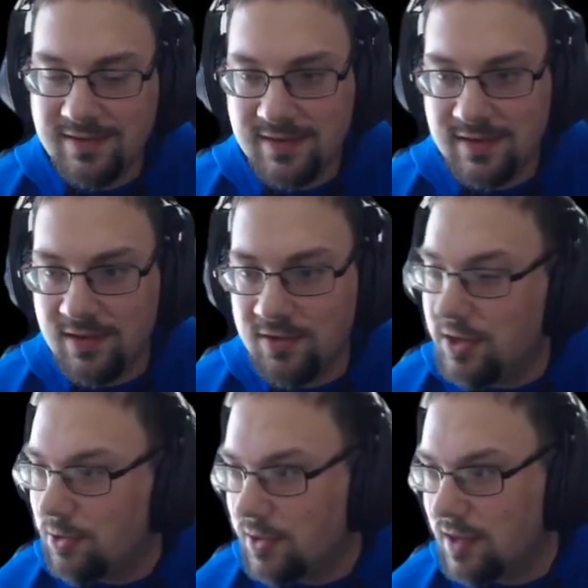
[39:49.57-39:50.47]
another
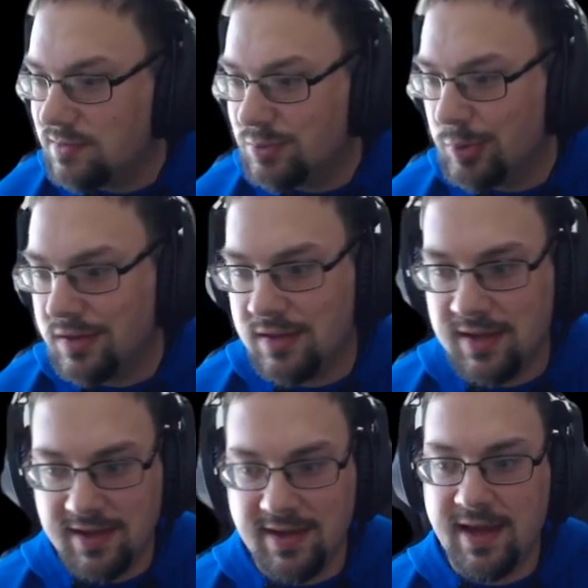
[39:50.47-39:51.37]
hero comes with
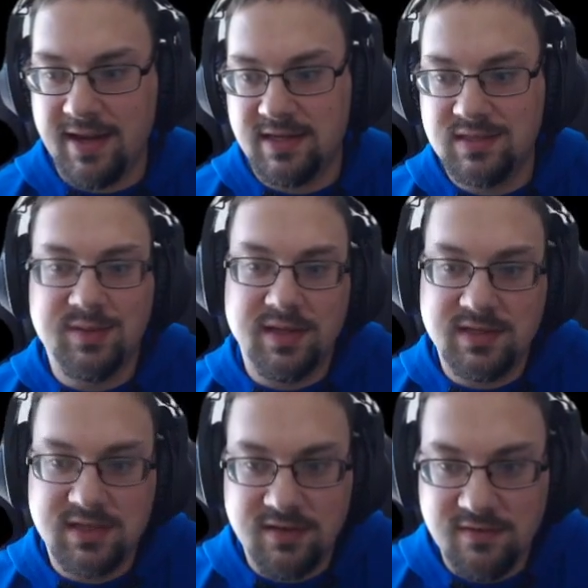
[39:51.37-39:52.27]
the added
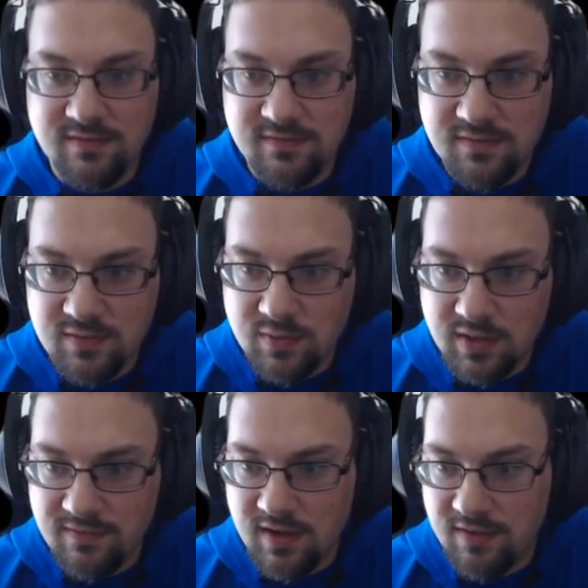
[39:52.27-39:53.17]
expense of
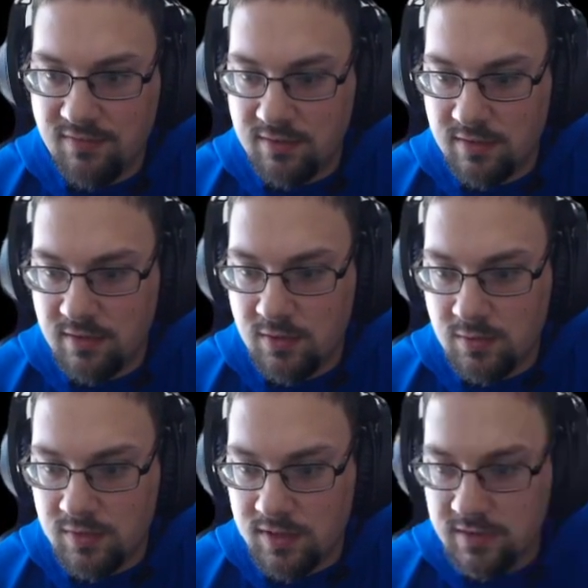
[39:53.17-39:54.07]
2,500
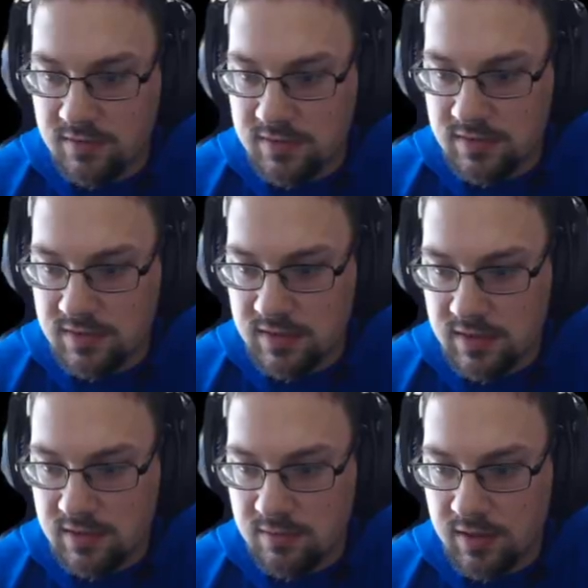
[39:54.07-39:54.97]
gold, though.
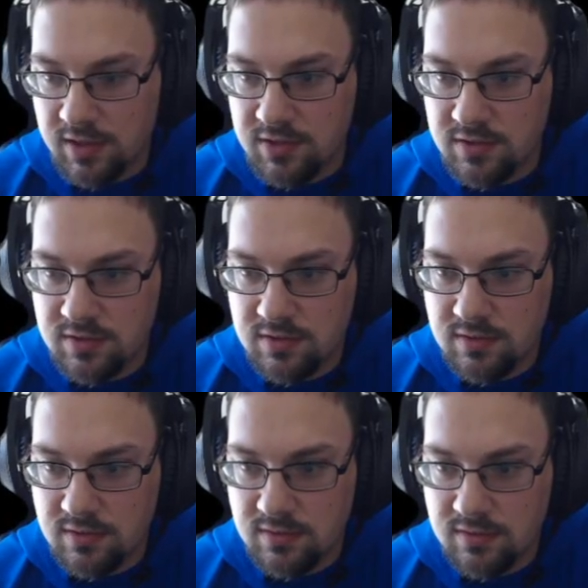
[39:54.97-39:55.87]
Which...
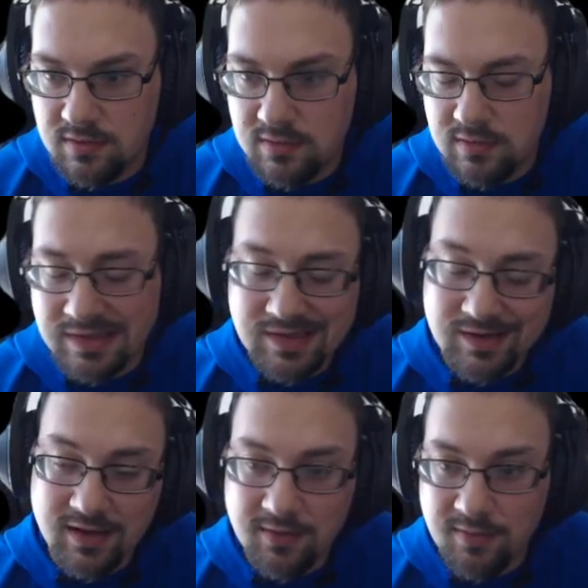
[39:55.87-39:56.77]

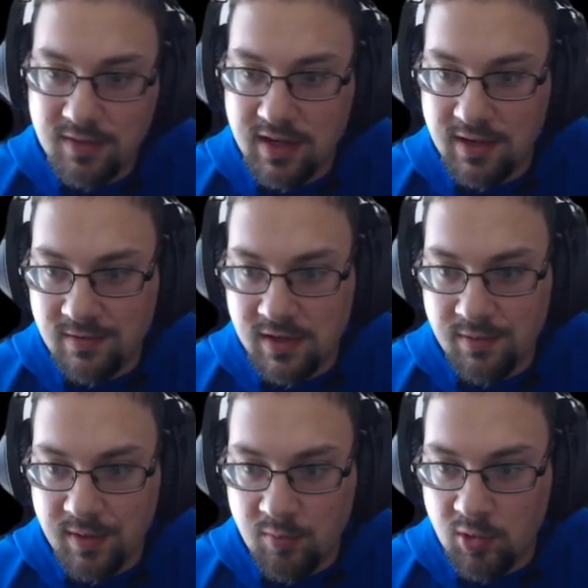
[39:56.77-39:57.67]
I'm getting a little
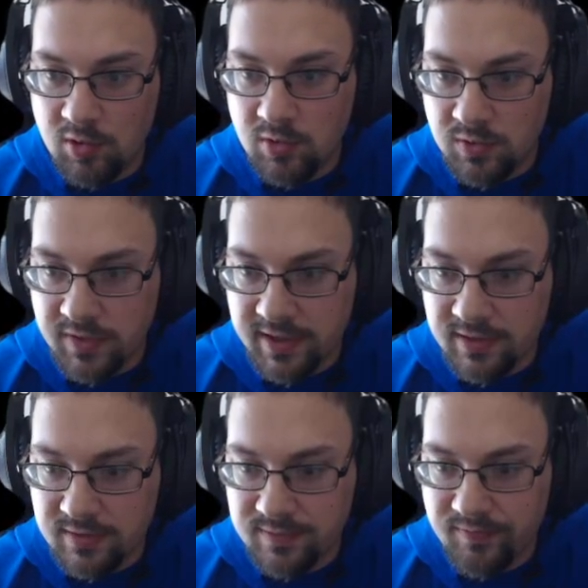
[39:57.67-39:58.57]
bit more gold now.
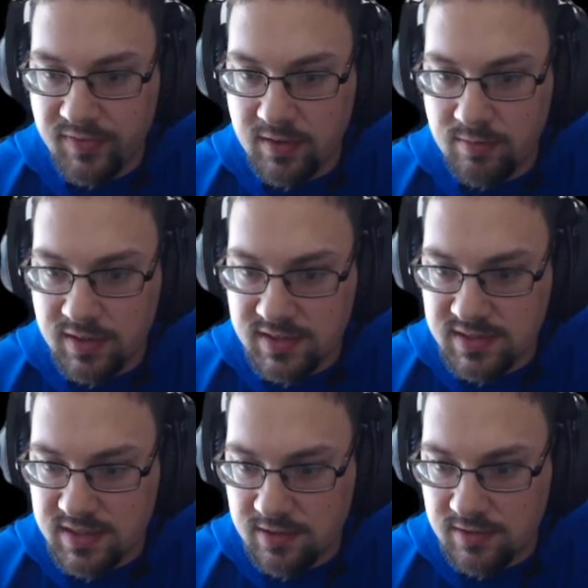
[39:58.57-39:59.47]
But
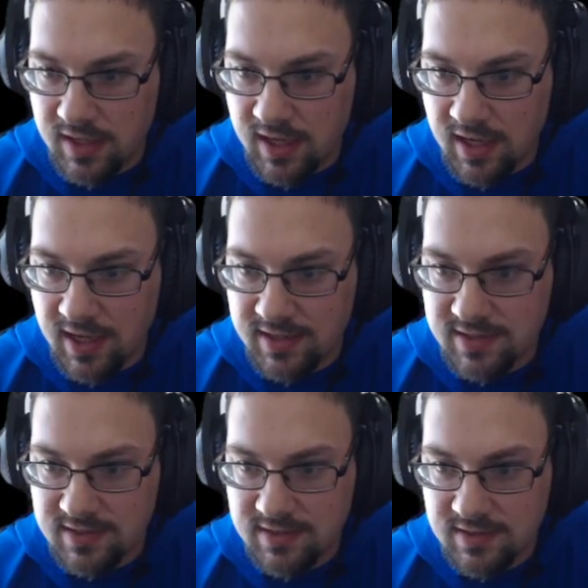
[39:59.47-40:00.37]
still not...
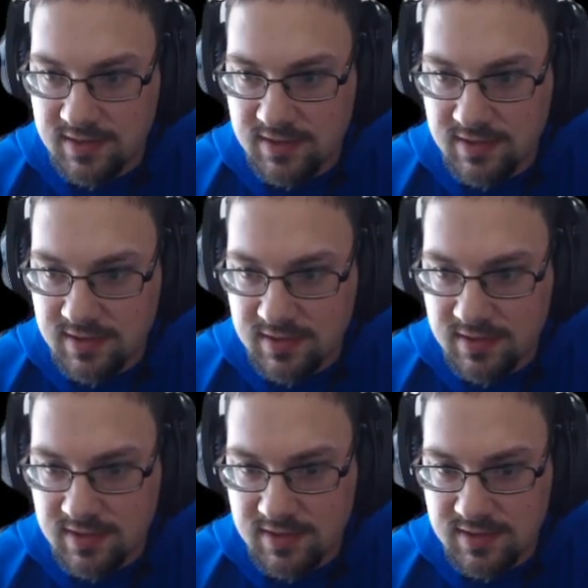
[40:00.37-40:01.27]
It's
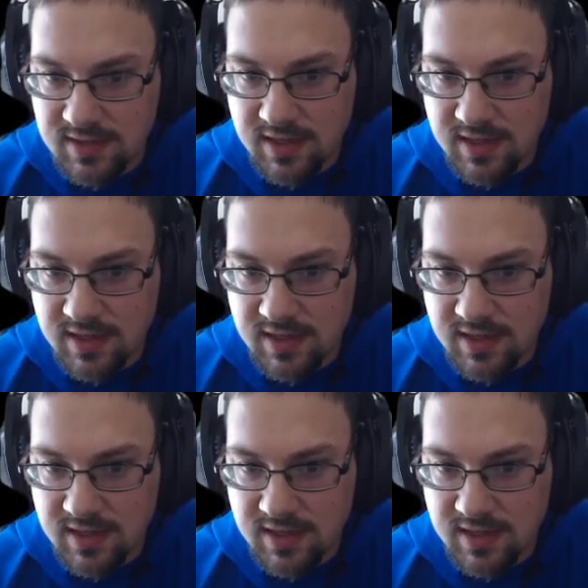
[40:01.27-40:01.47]
Not